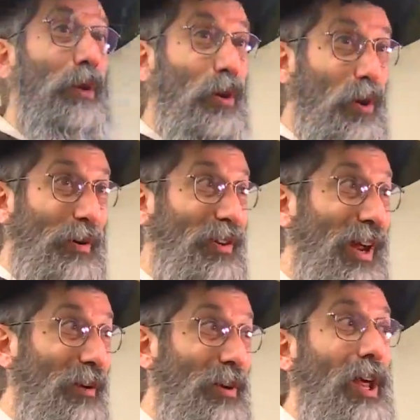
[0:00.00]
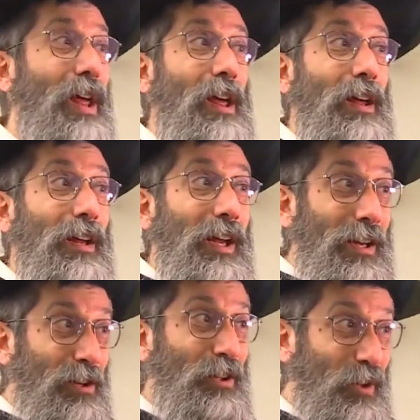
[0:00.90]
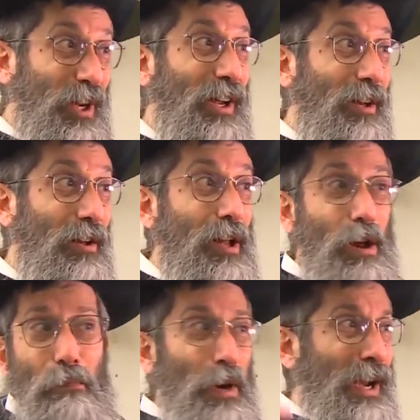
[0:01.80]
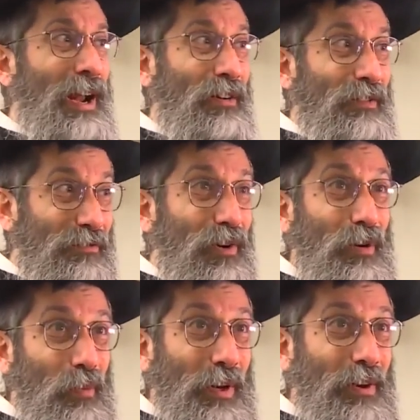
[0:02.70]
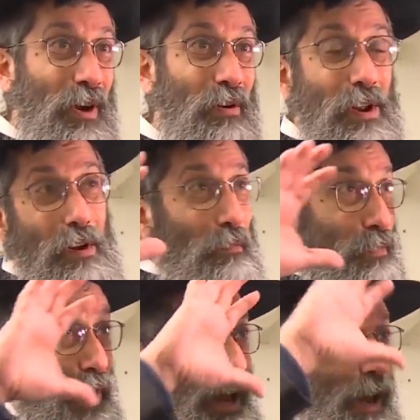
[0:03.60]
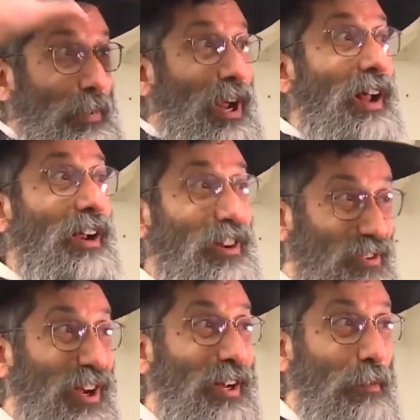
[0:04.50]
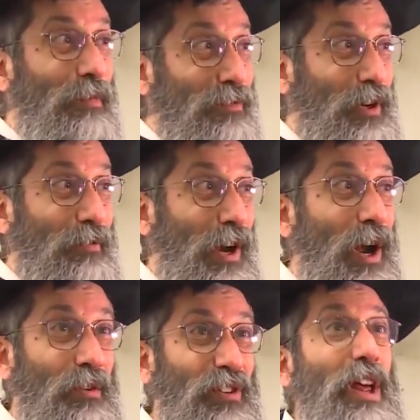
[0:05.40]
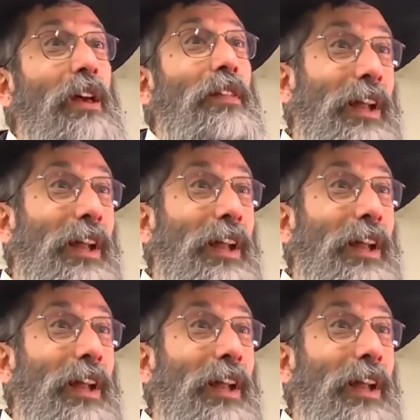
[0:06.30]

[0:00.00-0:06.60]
menorahs out, kindle your candle, put it out in the front window, put a Happy Hanukkah sign up in front of your house.